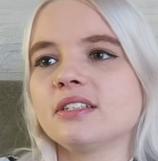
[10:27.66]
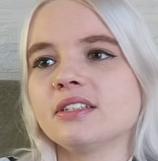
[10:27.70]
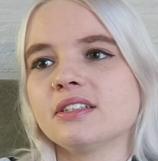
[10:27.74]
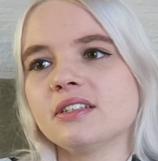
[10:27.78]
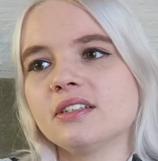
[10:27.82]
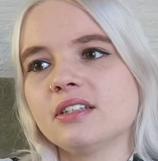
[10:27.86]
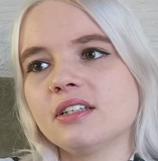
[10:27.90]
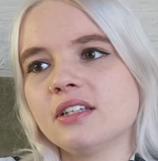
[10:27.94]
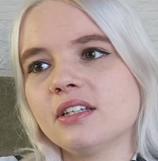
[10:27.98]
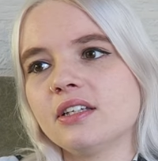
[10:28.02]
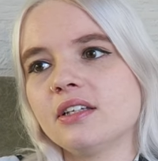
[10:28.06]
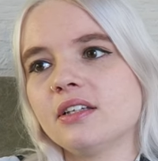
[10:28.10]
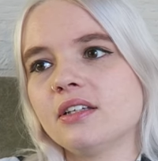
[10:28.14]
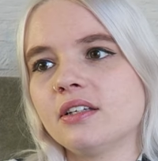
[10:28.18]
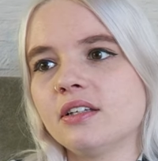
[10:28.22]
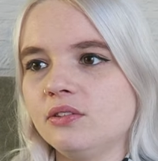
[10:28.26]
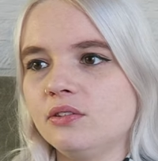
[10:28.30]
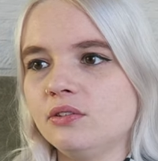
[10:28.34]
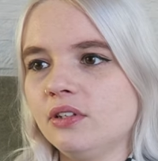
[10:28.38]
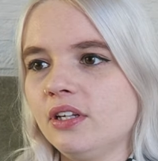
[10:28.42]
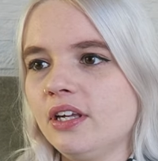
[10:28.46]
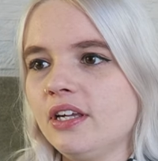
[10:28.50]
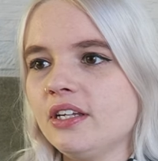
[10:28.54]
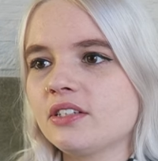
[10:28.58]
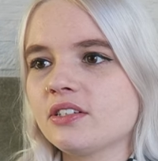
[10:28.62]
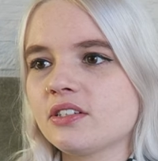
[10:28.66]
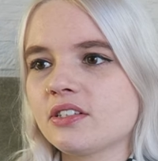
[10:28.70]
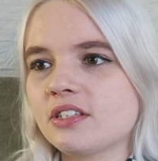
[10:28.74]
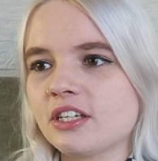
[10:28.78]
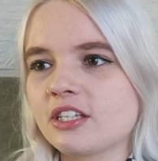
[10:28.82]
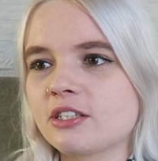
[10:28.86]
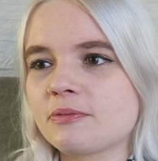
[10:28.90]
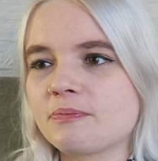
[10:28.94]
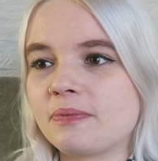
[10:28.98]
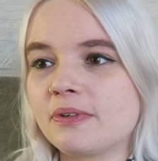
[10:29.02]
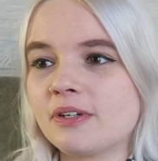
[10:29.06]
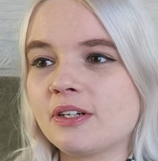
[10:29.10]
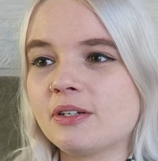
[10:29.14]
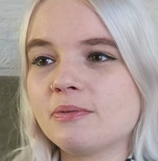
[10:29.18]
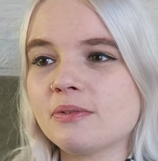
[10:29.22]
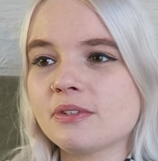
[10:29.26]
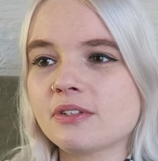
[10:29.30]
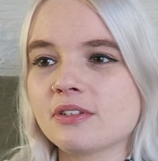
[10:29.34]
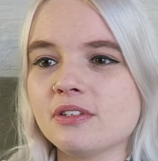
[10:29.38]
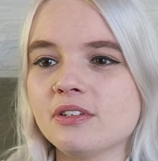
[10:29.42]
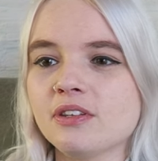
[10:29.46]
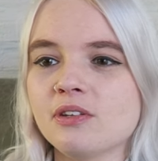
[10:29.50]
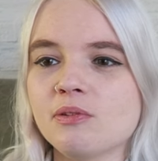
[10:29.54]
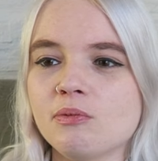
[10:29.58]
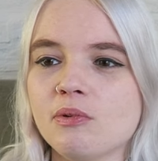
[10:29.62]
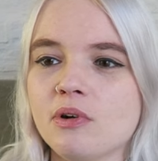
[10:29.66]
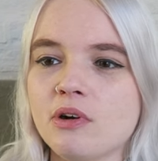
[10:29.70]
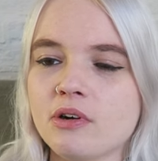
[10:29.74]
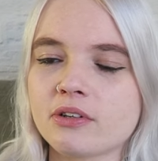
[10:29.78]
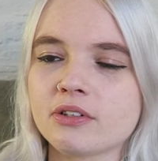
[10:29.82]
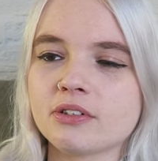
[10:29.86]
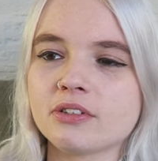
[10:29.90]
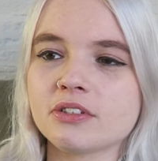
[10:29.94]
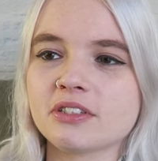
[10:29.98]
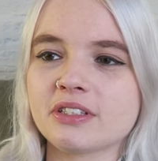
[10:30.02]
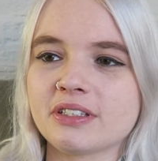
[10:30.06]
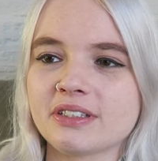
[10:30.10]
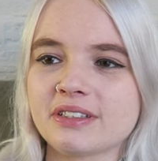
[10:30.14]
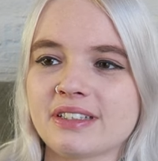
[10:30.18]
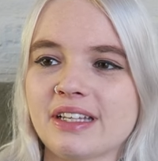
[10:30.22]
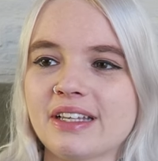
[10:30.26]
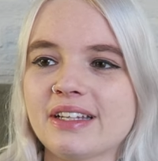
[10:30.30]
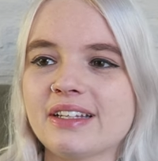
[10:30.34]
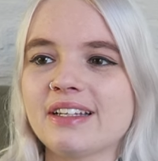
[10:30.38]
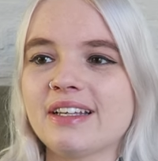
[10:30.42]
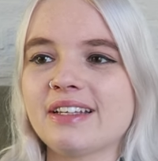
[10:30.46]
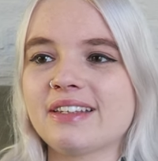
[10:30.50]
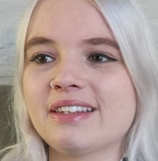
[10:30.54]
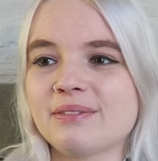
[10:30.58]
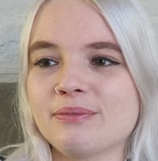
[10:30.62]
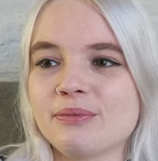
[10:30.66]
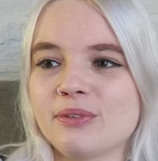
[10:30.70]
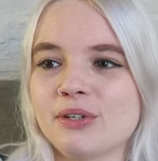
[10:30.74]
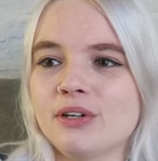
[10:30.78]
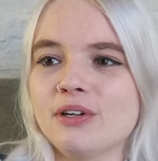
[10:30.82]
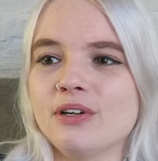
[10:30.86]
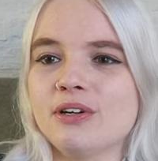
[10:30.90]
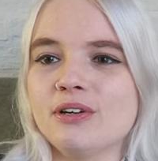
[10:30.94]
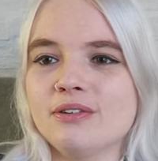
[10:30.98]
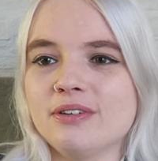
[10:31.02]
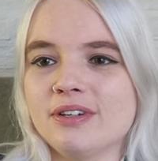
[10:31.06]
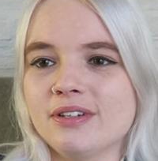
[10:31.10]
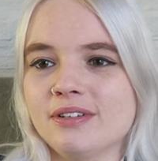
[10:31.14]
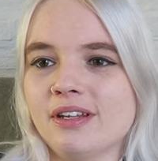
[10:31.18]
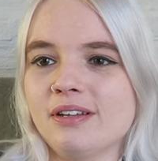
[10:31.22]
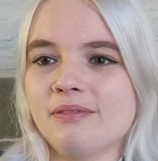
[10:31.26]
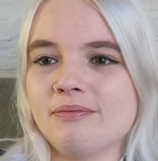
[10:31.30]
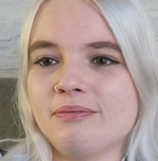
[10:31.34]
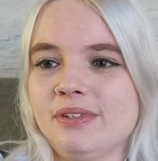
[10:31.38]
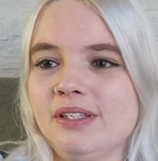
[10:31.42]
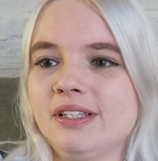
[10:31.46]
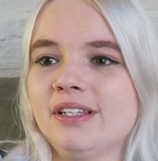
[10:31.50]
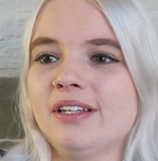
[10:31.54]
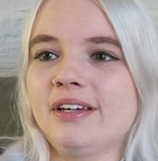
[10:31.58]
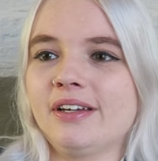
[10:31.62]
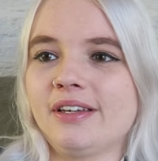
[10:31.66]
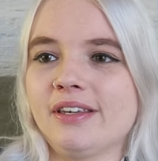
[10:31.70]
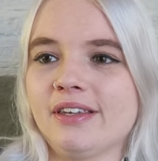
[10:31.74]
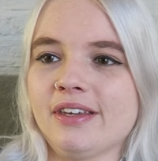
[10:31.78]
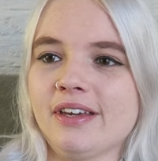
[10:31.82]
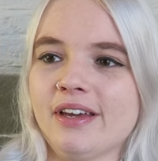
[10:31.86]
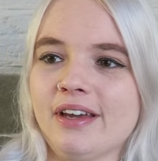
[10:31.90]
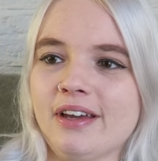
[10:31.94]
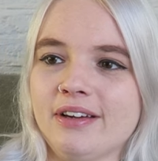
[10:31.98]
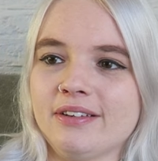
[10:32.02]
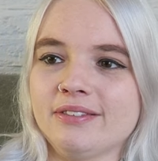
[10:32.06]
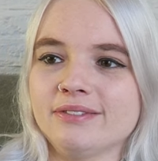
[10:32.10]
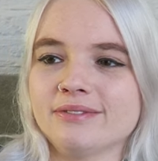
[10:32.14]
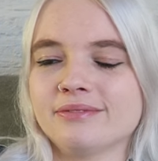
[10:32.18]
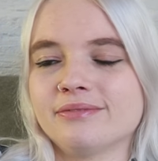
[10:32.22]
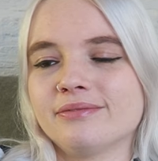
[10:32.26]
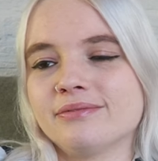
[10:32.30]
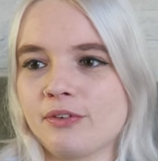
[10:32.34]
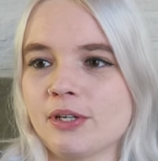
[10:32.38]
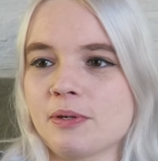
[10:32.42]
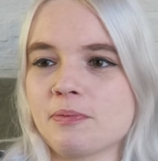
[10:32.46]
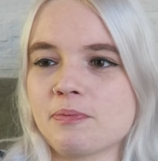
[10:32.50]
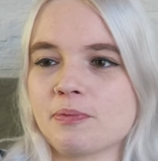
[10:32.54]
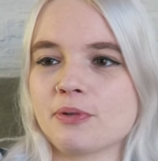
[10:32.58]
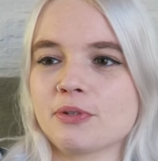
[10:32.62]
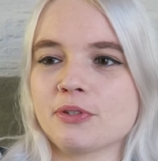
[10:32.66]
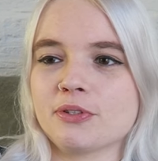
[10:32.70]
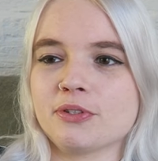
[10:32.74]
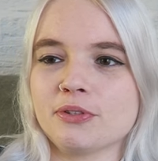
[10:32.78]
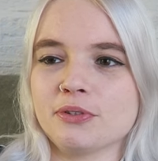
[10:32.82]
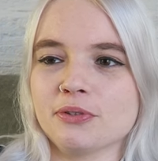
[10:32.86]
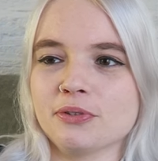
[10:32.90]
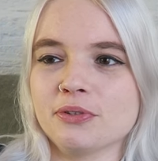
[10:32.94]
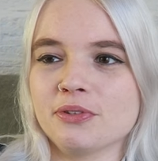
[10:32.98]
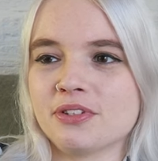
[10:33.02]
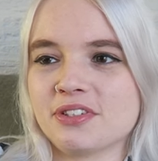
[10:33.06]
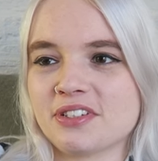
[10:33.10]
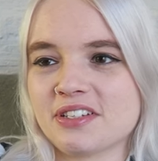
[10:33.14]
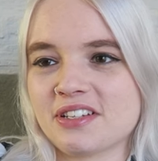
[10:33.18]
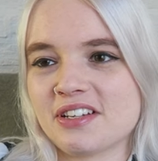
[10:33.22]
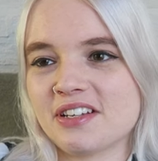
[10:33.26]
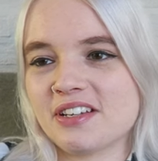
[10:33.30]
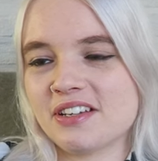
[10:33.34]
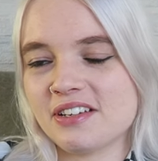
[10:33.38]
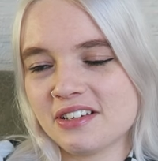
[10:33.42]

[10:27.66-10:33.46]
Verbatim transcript: in, do they just experiment on the walkers and then let them go and, and be like, yeah, reproduce?